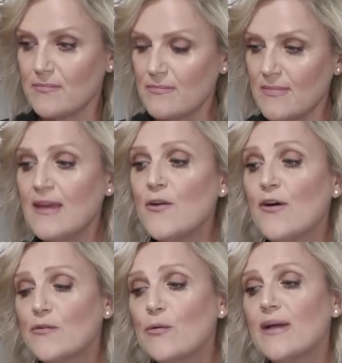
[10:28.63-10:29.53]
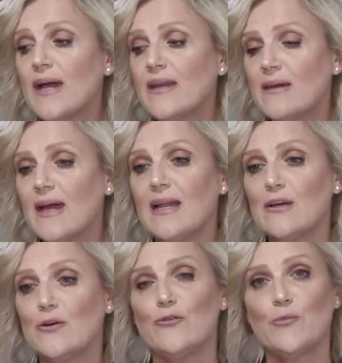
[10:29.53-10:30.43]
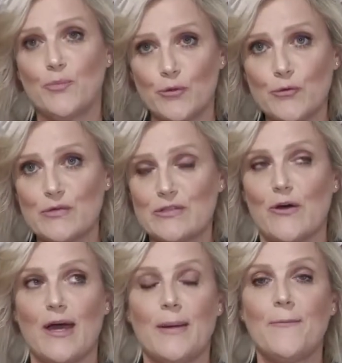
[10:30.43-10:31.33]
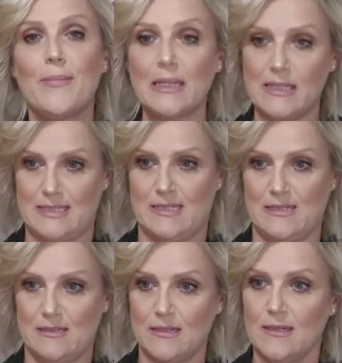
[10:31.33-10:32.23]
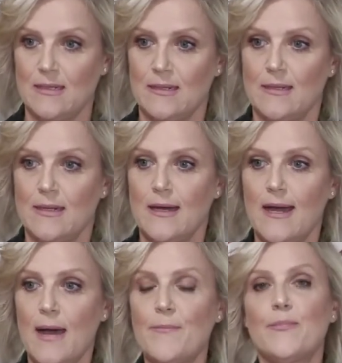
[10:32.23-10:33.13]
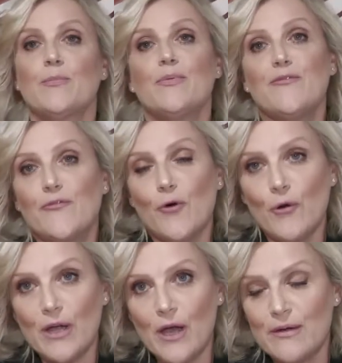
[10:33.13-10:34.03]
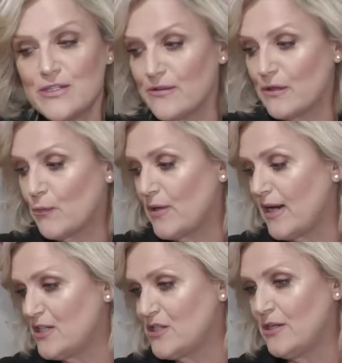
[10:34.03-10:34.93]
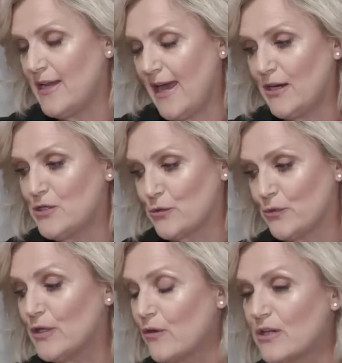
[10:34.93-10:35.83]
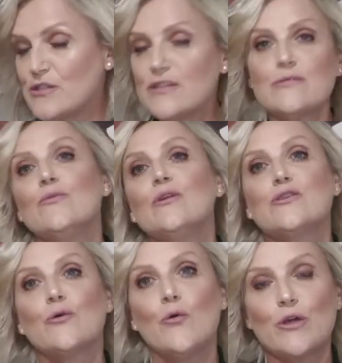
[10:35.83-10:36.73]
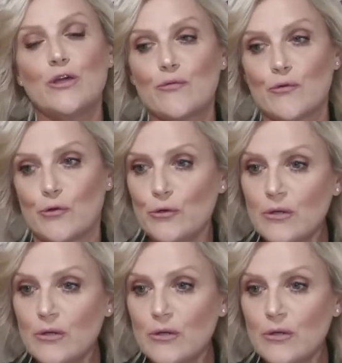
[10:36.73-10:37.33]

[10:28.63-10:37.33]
and I've created a colour called Poolside Bliss. But before I go into the creation and how to do it, I just want to talk you through